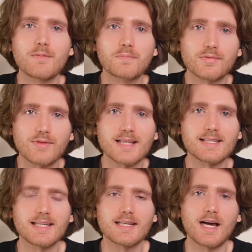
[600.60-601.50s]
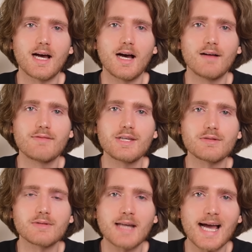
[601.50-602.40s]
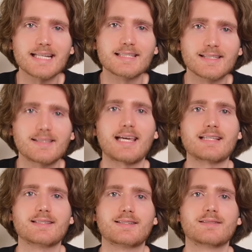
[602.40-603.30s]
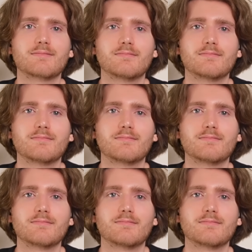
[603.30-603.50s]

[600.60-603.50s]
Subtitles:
The President of the United States